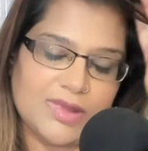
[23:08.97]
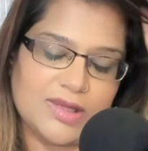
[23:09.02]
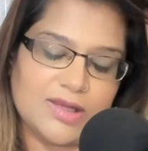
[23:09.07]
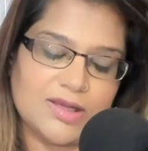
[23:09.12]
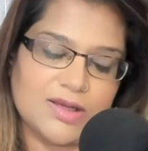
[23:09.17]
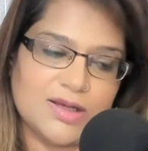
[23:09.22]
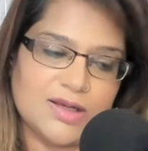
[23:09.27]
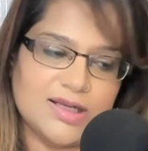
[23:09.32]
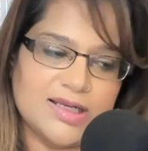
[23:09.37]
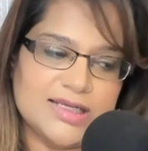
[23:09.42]

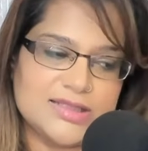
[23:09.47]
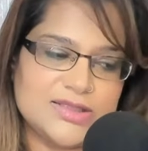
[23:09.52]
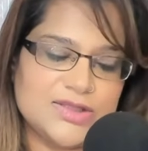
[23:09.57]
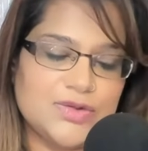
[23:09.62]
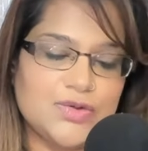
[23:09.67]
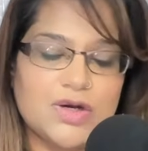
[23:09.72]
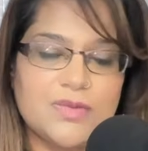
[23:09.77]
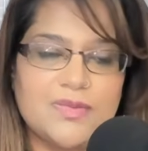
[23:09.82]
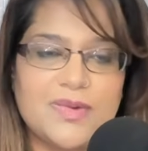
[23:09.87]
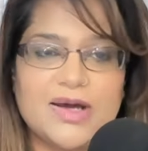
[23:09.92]
let's talk
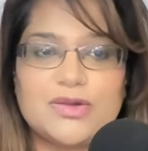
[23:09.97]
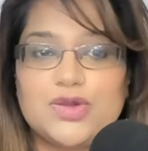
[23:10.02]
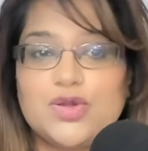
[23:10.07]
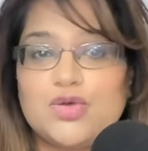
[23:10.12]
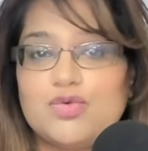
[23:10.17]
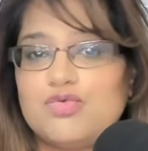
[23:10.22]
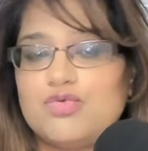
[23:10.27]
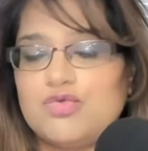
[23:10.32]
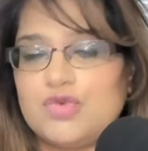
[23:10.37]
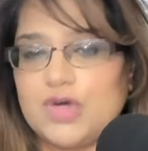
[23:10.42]
about the
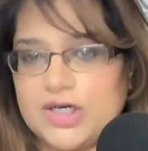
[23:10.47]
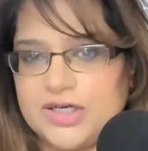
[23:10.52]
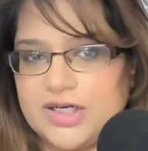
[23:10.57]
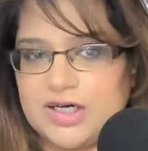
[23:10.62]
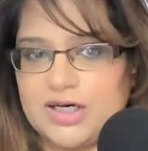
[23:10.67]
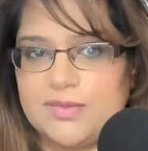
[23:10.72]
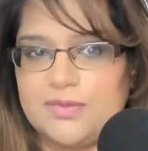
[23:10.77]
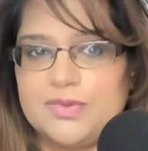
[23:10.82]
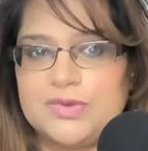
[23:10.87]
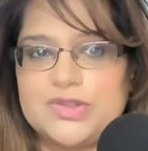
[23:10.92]
run-up
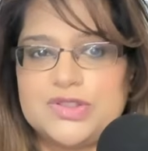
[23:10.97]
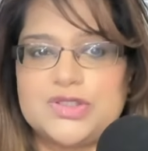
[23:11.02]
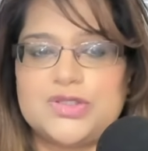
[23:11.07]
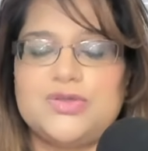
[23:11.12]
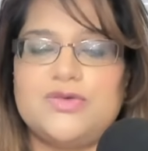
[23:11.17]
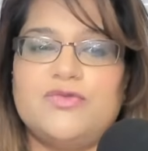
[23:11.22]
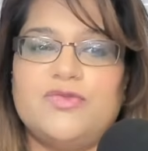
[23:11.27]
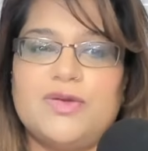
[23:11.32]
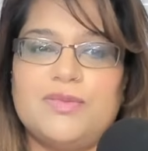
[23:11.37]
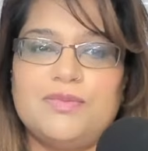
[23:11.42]
to
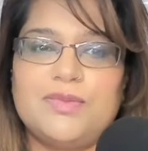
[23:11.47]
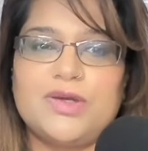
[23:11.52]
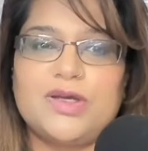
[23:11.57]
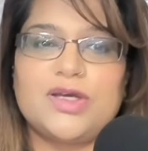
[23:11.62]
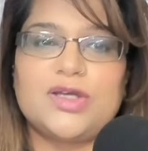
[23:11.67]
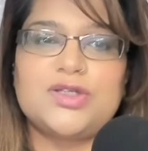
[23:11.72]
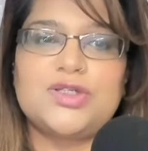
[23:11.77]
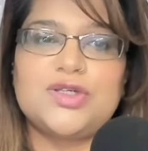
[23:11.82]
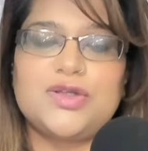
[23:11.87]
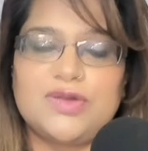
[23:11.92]
November
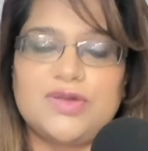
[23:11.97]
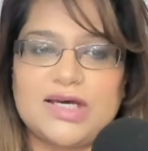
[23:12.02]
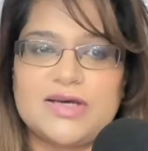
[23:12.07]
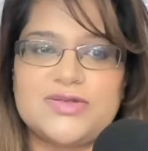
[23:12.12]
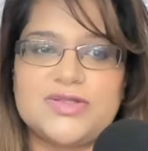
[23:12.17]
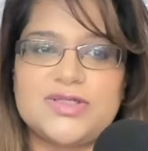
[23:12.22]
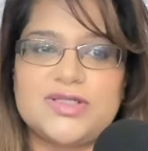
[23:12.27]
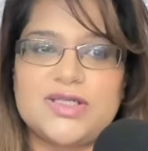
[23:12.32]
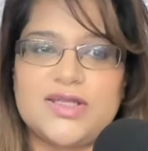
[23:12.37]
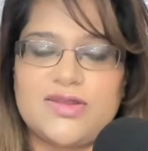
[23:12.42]

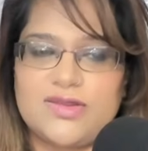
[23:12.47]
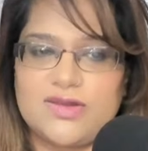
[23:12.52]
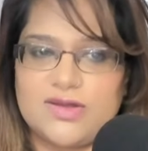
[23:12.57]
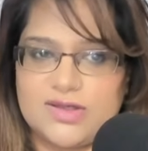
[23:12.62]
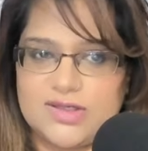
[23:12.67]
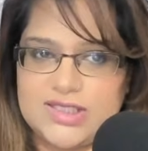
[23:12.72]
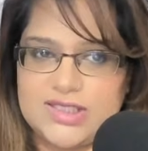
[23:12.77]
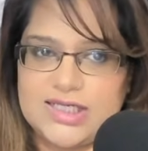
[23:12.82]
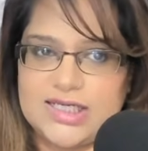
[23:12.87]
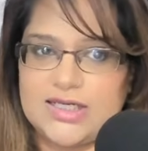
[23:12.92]

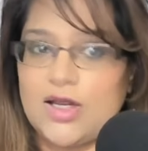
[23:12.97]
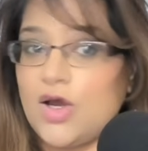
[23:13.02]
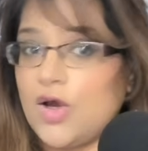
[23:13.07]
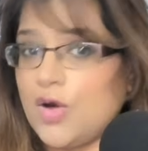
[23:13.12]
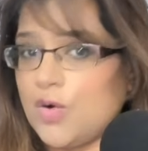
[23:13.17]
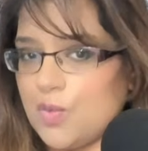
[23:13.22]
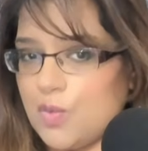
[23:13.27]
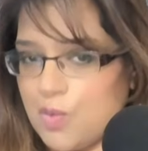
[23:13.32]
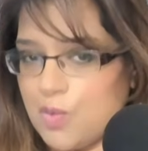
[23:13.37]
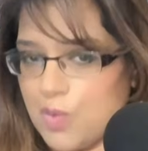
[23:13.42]
2013.
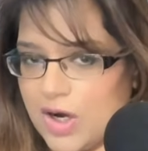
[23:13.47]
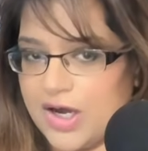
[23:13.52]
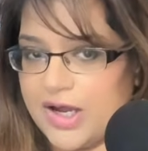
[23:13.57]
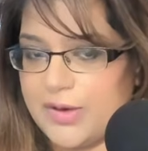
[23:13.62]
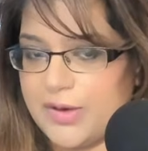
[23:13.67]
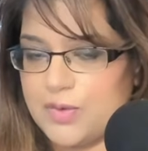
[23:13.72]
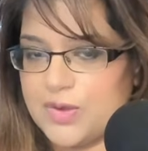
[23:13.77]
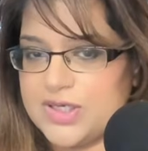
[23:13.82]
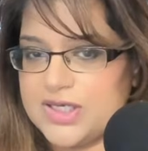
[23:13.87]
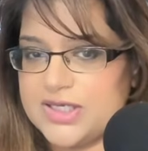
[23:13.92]
Why
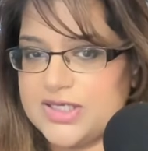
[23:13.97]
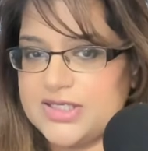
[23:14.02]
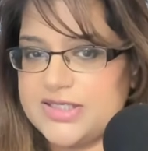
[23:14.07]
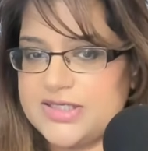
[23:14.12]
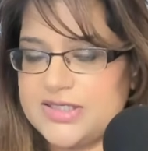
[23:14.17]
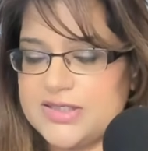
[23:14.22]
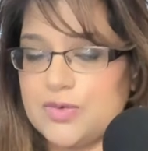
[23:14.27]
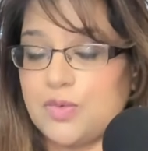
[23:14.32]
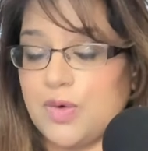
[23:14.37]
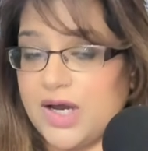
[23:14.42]

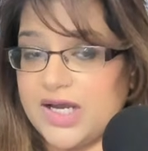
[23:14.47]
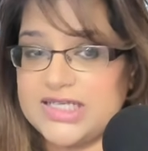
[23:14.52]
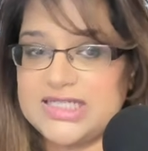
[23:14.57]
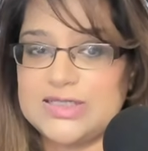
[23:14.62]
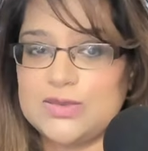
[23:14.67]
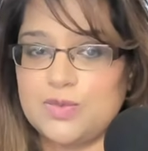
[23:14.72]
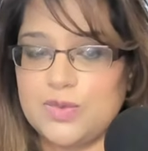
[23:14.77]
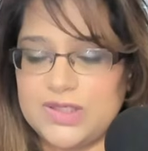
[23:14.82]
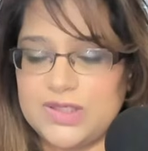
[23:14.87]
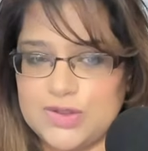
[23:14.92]
did we
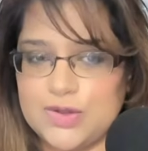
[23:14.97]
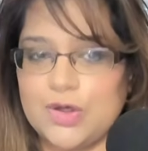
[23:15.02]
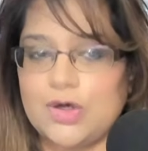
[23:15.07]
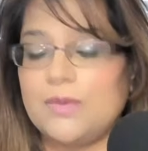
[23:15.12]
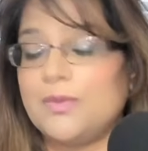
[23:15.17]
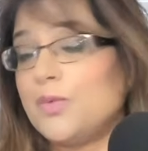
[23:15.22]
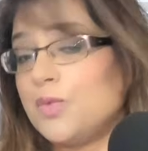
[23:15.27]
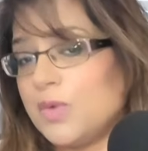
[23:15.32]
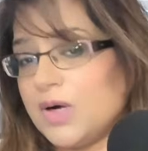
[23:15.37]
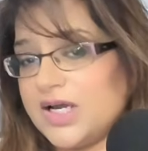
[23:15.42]
top?
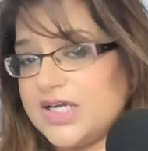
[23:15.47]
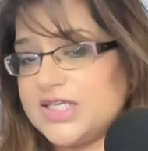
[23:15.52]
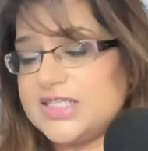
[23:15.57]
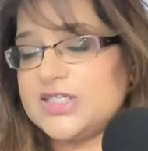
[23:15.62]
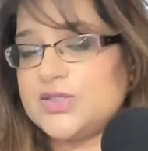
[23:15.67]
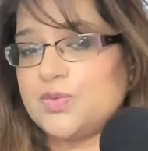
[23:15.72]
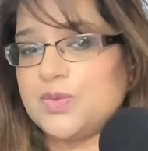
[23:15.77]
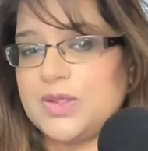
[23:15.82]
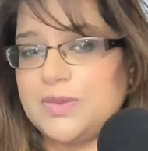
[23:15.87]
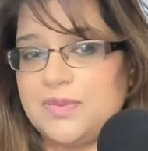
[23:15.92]
Why did we
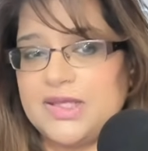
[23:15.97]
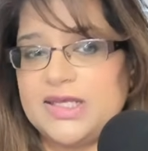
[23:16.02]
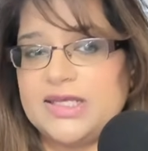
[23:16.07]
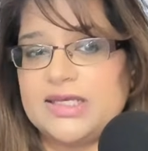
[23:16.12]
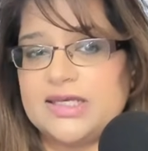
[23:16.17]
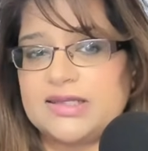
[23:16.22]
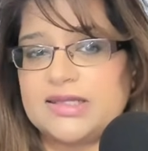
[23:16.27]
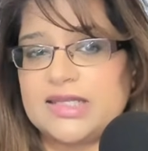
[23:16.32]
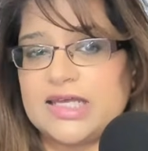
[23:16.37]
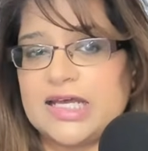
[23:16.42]
peak
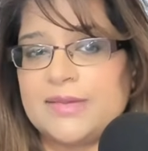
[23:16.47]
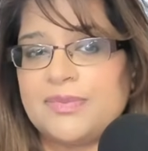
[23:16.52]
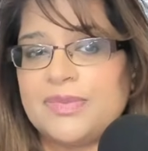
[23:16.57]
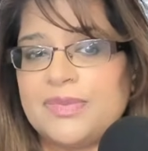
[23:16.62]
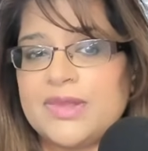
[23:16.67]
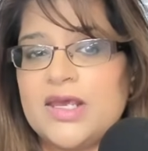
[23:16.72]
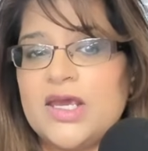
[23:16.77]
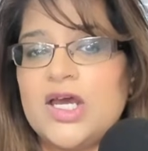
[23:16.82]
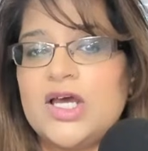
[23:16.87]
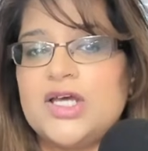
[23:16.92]
there?
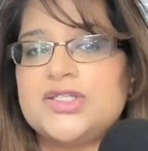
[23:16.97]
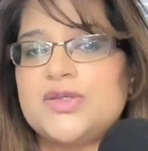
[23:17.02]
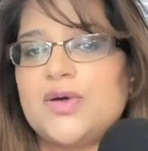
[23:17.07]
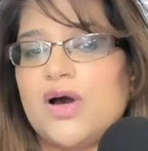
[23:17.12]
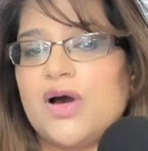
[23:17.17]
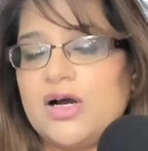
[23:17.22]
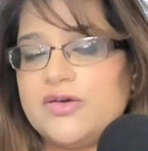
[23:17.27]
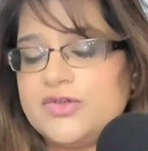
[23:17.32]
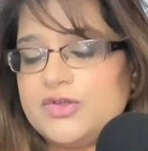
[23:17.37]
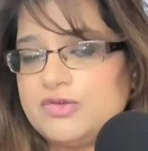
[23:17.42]
So after
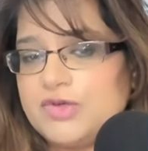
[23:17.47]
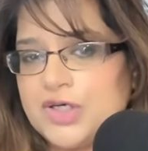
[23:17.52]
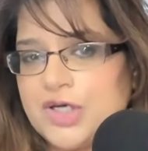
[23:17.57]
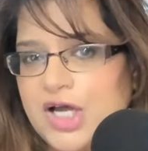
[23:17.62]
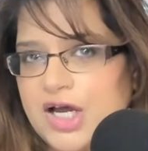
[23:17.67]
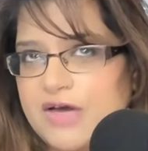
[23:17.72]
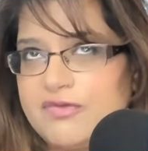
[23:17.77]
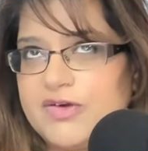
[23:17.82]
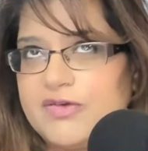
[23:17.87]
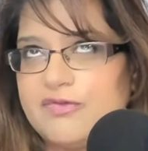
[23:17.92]
recovering
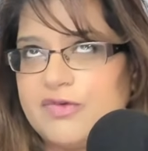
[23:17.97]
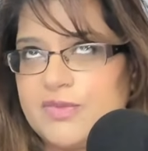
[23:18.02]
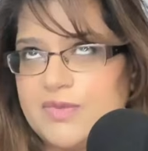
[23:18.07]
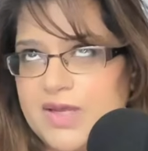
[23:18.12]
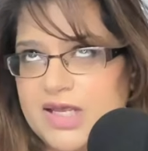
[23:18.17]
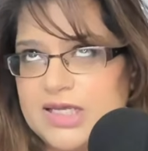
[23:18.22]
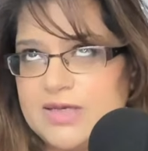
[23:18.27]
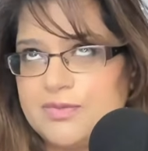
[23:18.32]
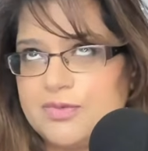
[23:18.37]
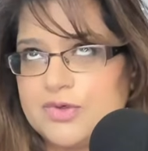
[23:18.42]
from
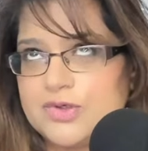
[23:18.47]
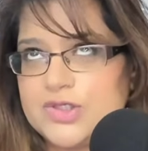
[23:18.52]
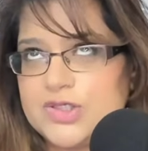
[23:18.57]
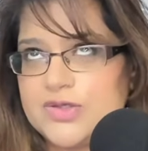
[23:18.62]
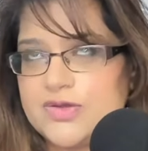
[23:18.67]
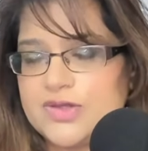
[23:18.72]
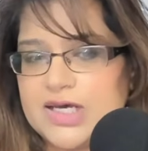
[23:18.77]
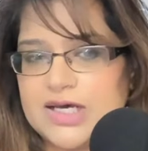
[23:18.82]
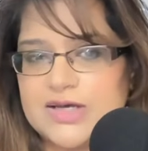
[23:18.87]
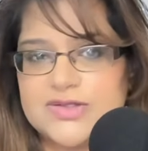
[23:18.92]
April
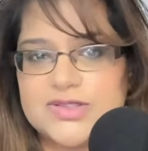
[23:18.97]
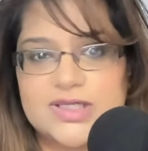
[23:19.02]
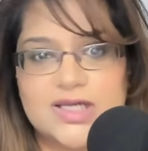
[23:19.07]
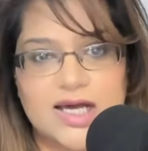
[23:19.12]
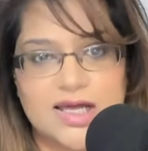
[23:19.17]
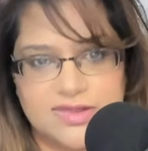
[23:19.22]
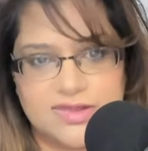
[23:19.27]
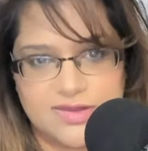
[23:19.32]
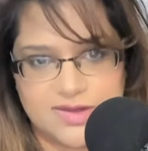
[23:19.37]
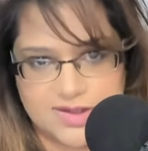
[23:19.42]

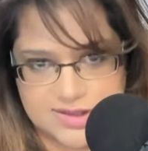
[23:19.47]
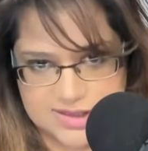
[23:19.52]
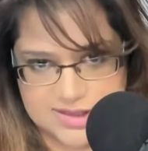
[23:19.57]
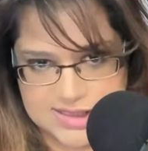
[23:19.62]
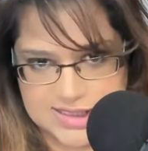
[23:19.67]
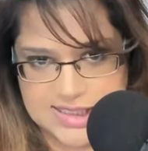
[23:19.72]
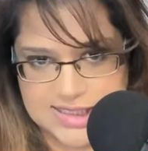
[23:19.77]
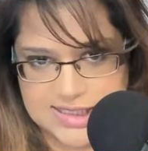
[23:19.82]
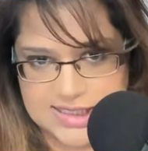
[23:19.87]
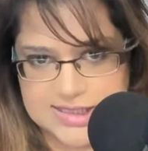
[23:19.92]

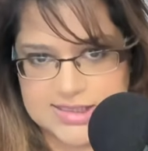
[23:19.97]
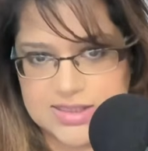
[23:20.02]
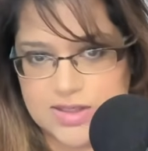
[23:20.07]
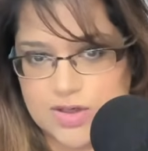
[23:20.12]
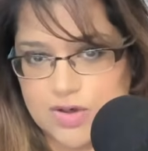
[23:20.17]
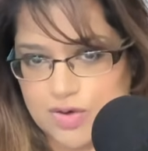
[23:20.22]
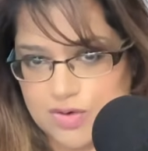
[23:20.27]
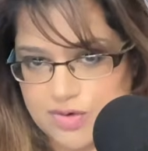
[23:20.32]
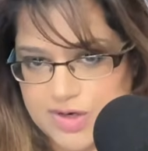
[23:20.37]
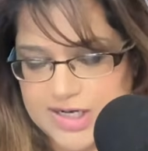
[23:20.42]
2013's
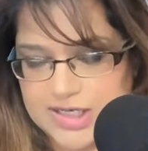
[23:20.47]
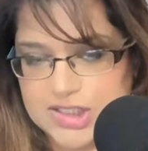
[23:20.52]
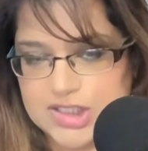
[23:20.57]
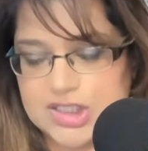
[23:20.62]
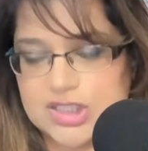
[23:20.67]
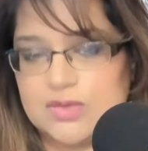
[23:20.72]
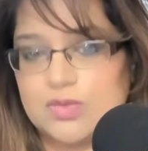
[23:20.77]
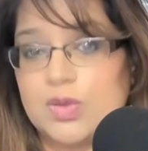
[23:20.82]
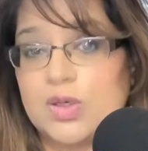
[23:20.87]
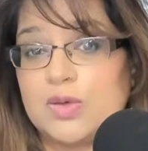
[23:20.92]
correction,
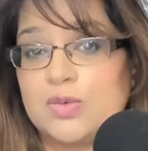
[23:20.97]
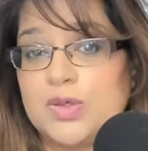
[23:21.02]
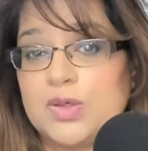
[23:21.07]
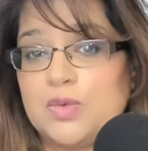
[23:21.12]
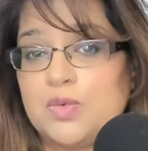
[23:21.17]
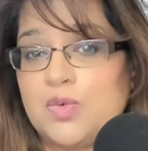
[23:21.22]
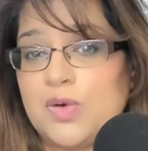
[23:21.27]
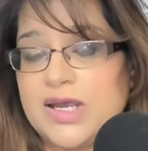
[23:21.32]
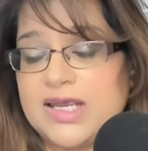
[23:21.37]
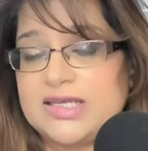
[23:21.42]
where we
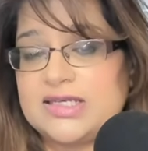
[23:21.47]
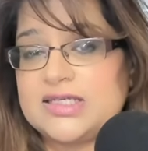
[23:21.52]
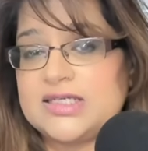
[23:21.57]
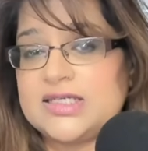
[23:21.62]
went